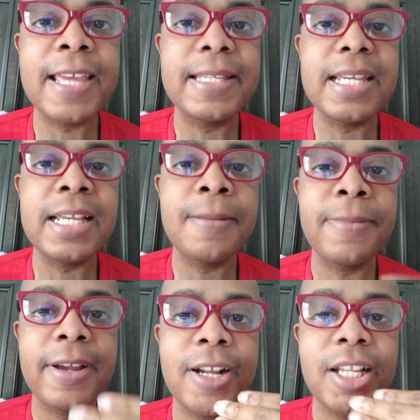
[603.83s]
18,
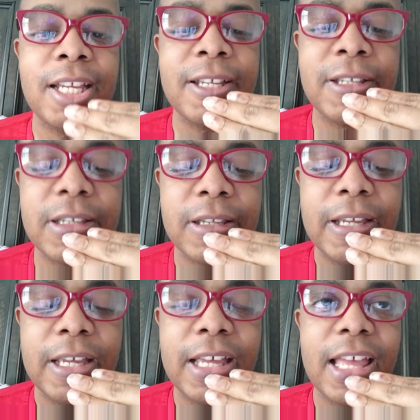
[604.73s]
apparently.
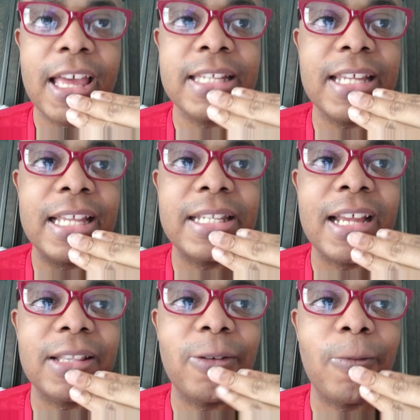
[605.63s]
I guess that's
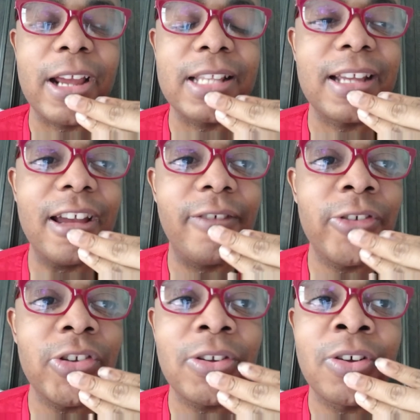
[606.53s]
not the right time
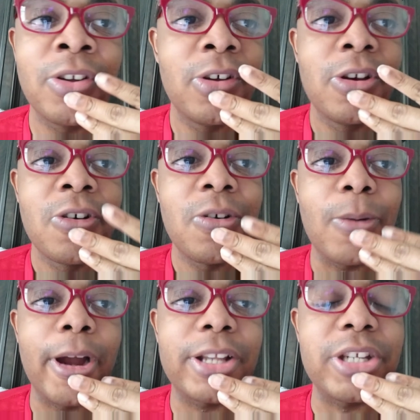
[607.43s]
for you to
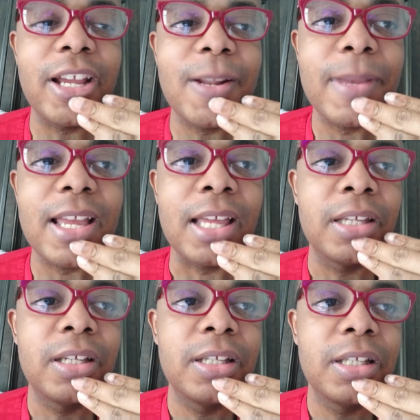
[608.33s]
watch anime.
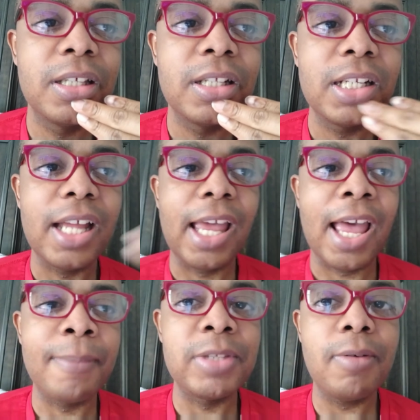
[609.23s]

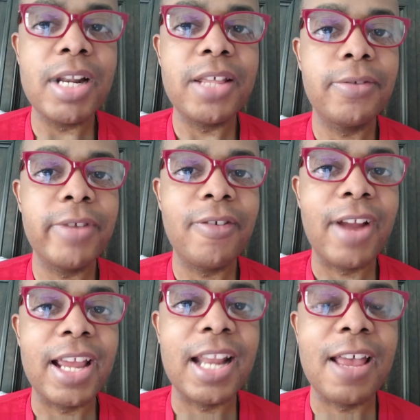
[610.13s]
I'm 23
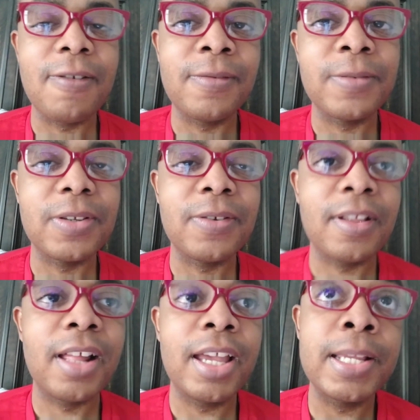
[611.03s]
right now,
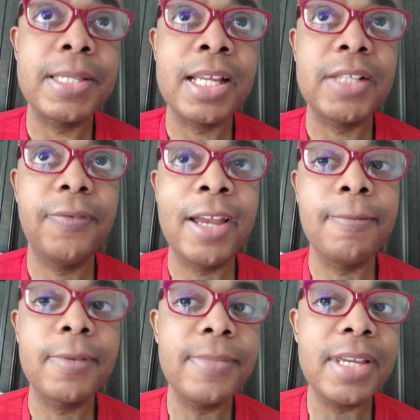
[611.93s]
so I guess that's
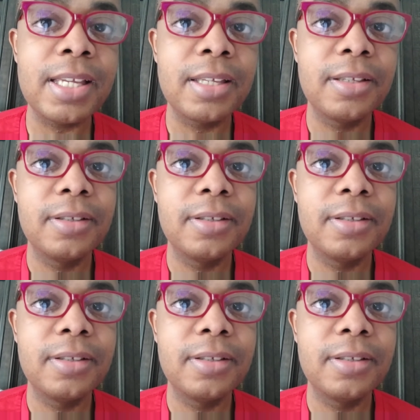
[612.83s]
fine with me